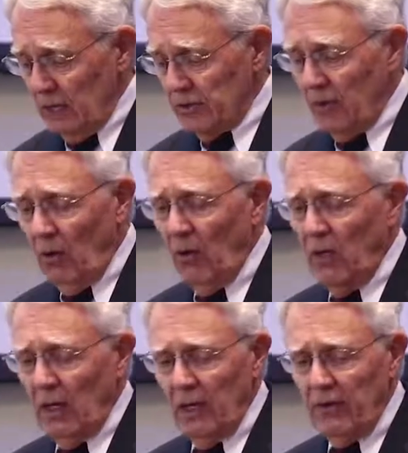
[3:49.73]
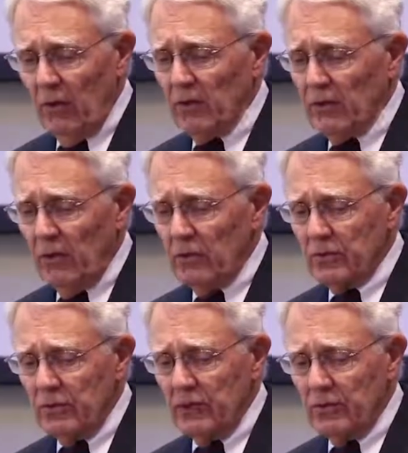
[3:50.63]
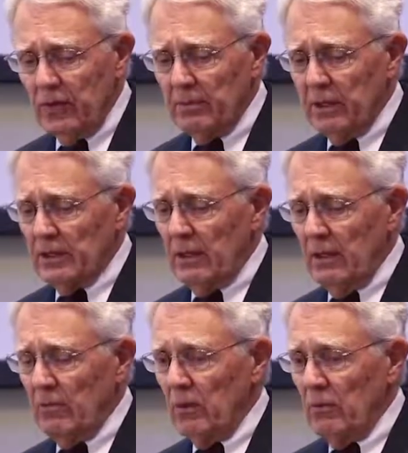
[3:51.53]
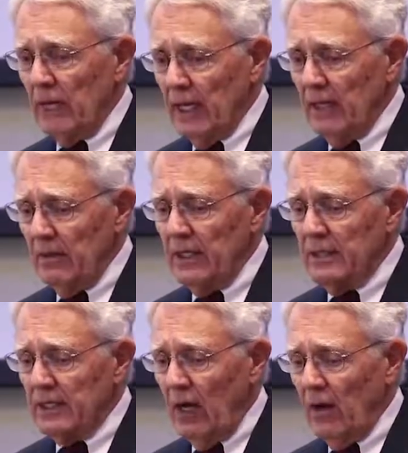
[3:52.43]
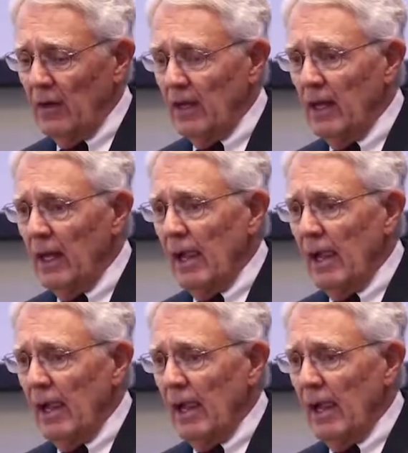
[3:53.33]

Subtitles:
So those were the treatments that were begun to be started.